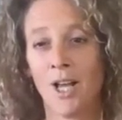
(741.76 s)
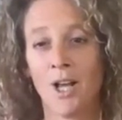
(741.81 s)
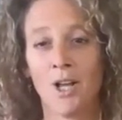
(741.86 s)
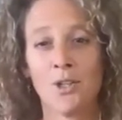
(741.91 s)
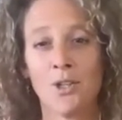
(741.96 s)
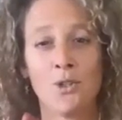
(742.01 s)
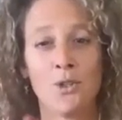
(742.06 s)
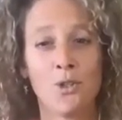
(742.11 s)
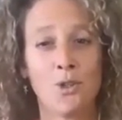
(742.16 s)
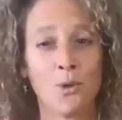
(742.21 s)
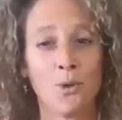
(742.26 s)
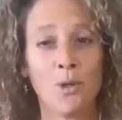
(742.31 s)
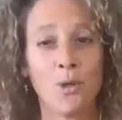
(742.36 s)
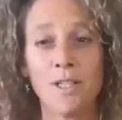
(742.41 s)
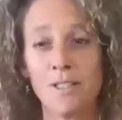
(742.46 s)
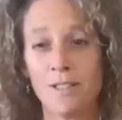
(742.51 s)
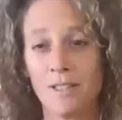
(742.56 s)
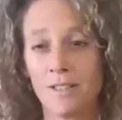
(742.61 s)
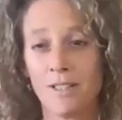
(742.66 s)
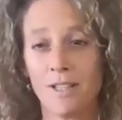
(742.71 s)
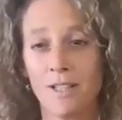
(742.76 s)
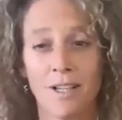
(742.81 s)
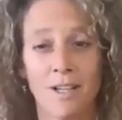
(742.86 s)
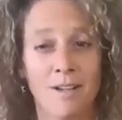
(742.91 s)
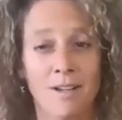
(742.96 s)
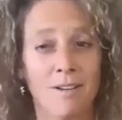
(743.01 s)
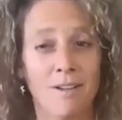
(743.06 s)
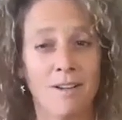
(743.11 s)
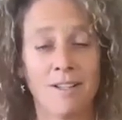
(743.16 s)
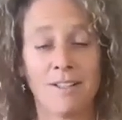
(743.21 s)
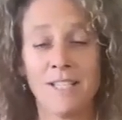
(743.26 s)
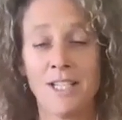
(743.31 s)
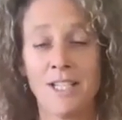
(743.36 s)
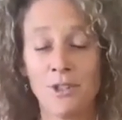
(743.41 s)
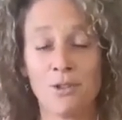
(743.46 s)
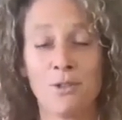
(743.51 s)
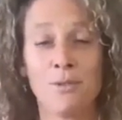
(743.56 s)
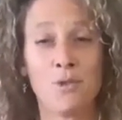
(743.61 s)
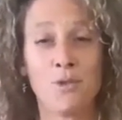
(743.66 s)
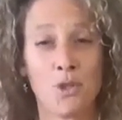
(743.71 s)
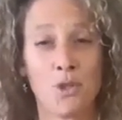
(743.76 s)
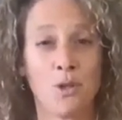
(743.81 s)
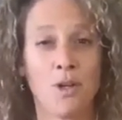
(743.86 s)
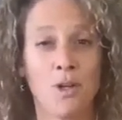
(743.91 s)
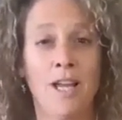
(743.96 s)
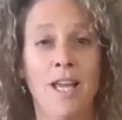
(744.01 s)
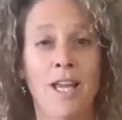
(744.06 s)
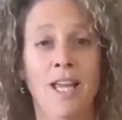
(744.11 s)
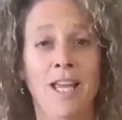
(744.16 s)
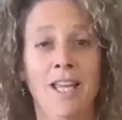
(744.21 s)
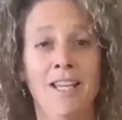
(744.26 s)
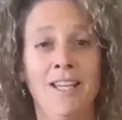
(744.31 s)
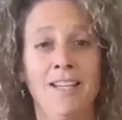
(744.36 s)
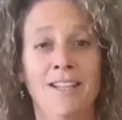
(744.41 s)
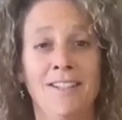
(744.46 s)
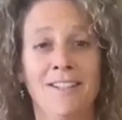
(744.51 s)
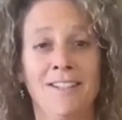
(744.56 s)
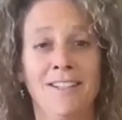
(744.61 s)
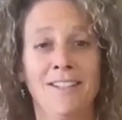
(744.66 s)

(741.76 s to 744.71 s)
tears of joy,